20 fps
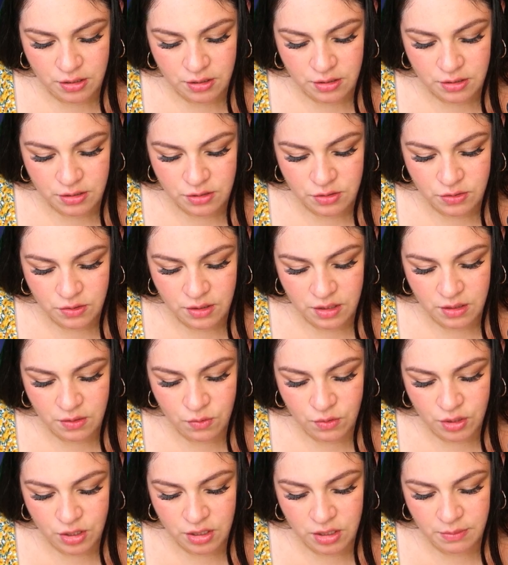So then we're
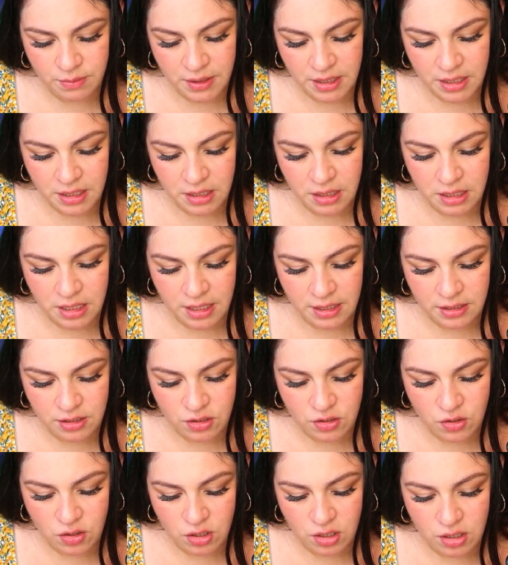gonna make a line
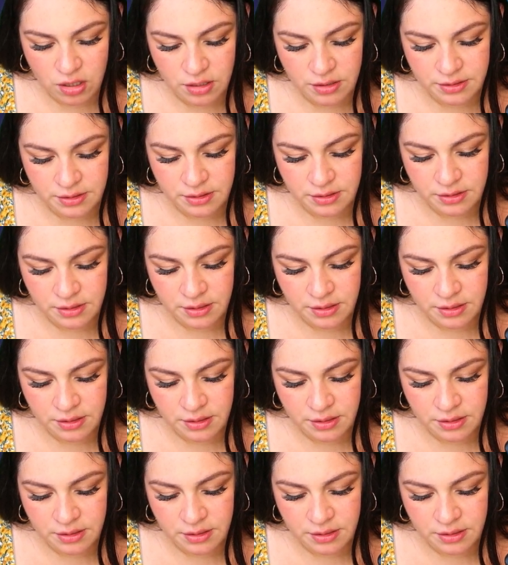across.